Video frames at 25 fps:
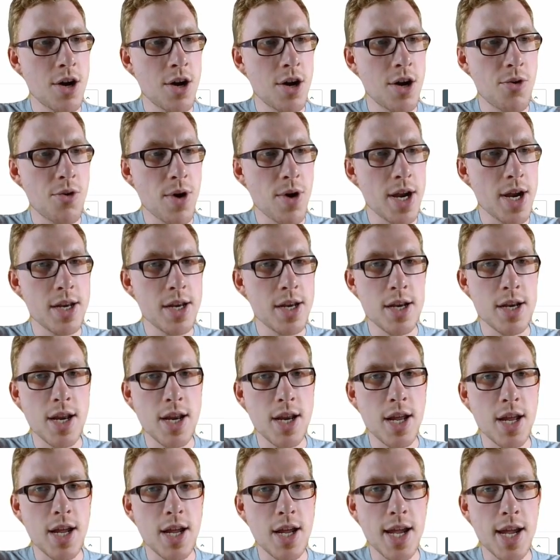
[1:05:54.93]
Write an
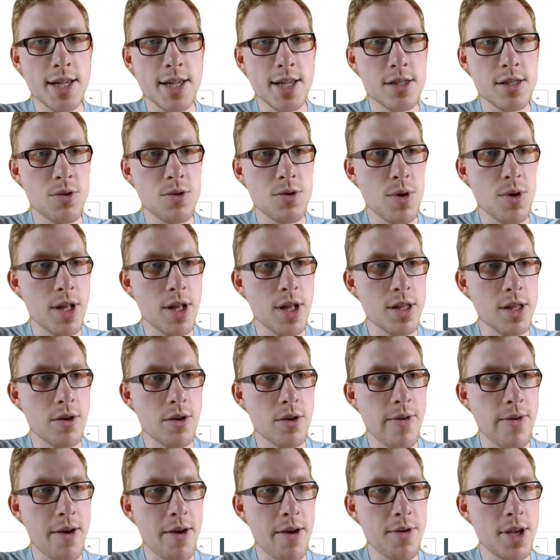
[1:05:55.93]
SQL
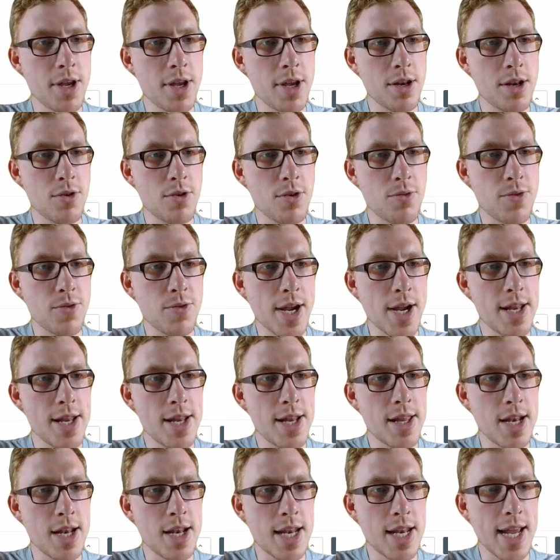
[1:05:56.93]
query to find
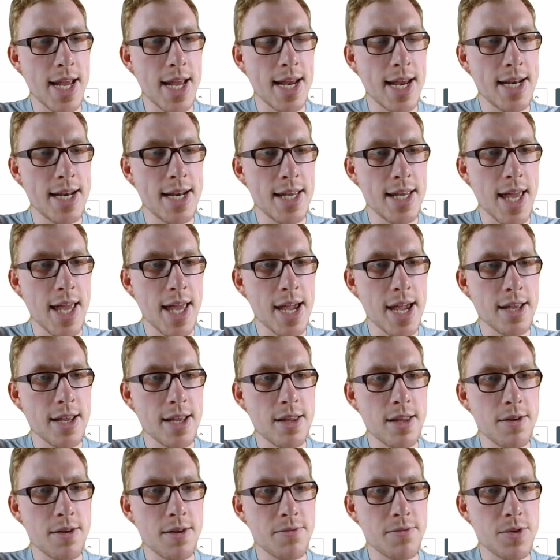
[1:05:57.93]
the daily
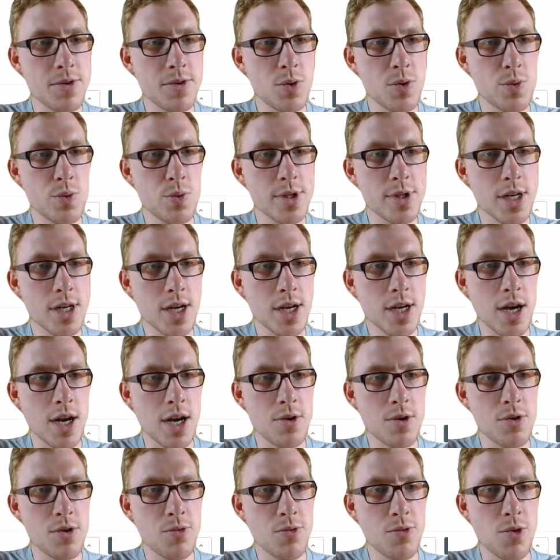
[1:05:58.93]
active user
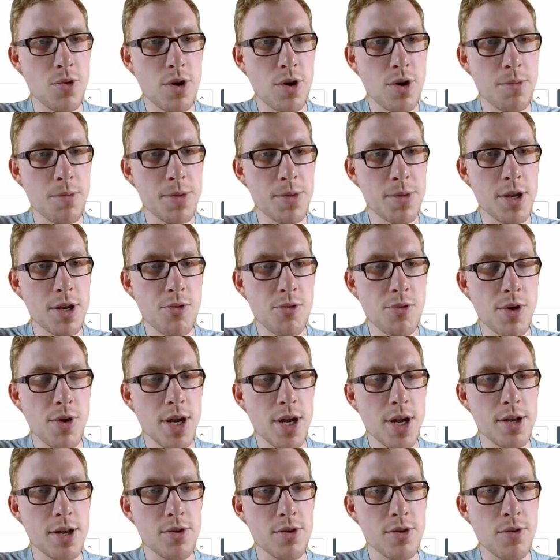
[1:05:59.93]
count for a
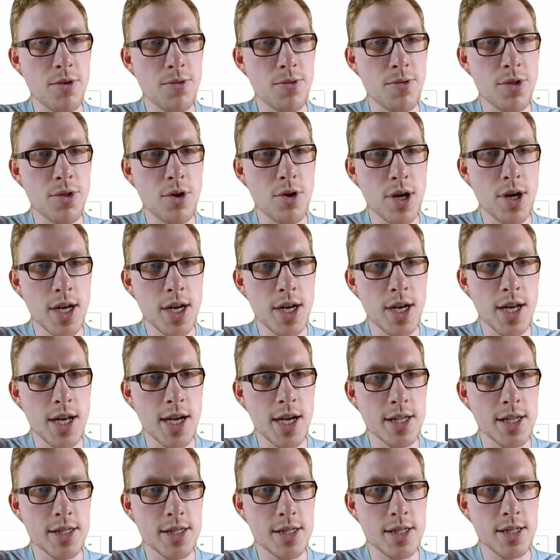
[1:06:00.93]
period of 30
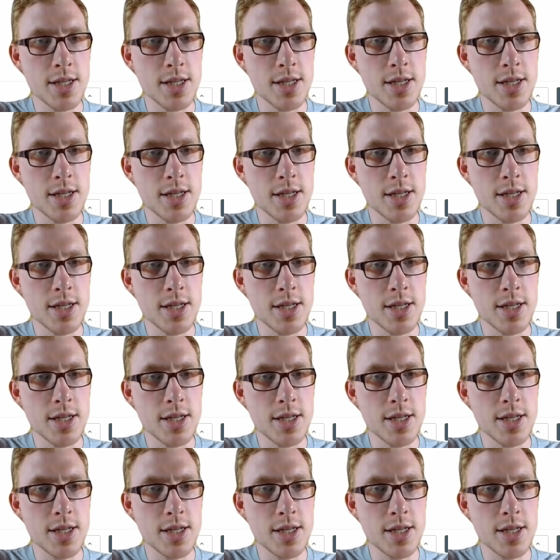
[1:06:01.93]
days,